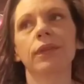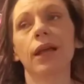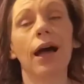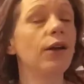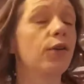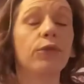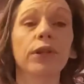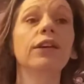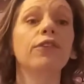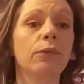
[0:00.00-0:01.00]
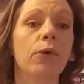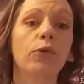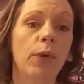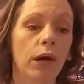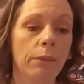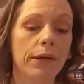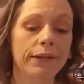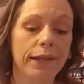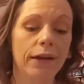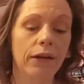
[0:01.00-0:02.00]
I don't know, really for the most part, I'm going to
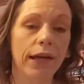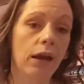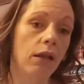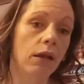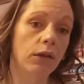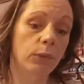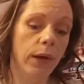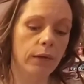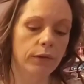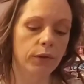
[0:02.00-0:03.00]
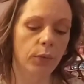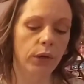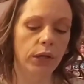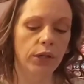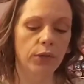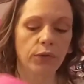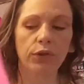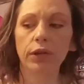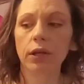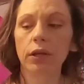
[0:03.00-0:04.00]
send out a catalog as well. So we're going to
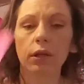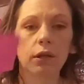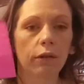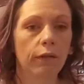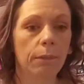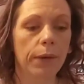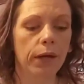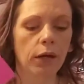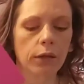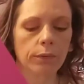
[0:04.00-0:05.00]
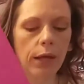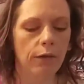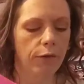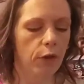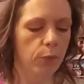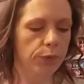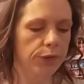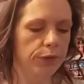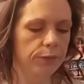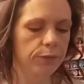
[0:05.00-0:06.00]
use the bigger
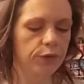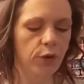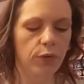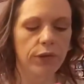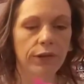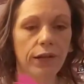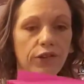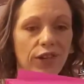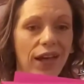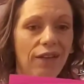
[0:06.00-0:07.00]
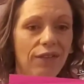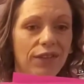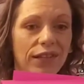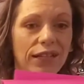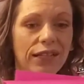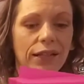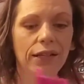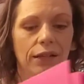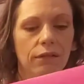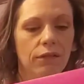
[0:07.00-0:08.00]
envelopes. So this I just have sitting
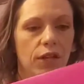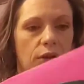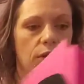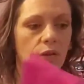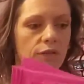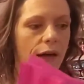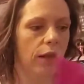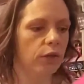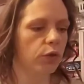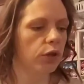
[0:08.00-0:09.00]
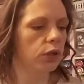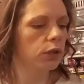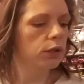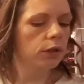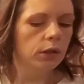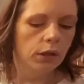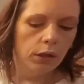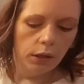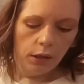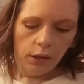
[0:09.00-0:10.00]
in, you know, a little file sorter.
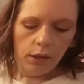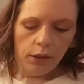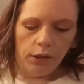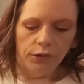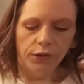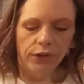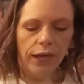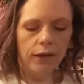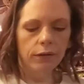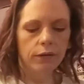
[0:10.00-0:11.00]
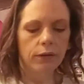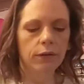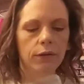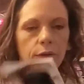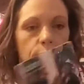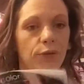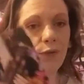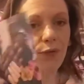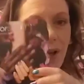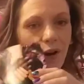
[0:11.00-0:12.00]
So yeah,
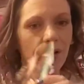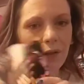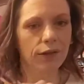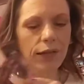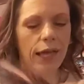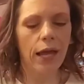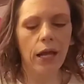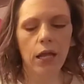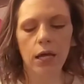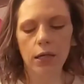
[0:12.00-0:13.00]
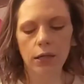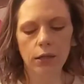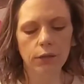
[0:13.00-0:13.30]
got our catalog.